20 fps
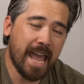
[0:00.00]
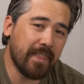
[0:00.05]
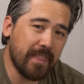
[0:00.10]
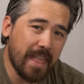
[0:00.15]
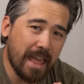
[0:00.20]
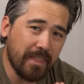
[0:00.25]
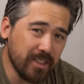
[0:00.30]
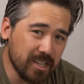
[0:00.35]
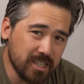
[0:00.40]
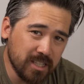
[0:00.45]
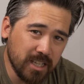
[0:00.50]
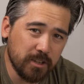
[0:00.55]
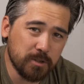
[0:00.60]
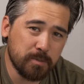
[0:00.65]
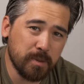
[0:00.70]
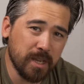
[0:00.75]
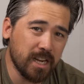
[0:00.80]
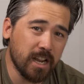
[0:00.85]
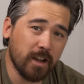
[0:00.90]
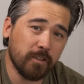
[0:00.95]
And then this
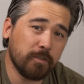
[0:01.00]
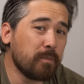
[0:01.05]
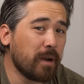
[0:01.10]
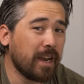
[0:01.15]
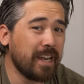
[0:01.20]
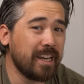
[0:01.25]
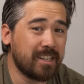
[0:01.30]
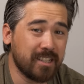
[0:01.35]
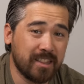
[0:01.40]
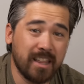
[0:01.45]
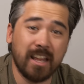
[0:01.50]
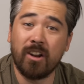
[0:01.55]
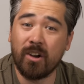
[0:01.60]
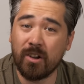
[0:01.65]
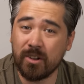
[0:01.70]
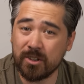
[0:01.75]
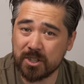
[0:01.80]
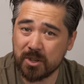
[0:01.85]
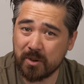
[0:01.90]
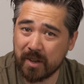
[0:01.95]
leaves me enough money to then
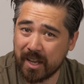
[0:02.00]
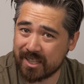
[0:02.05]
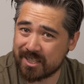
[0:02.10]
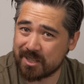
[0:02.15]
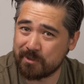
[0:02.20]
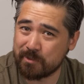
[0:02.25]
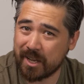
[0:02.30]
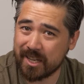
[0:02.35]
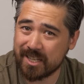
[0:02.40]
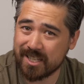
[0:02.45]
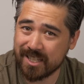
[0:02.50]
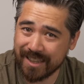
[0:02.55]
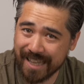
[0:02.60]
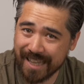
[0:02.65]
also get some nice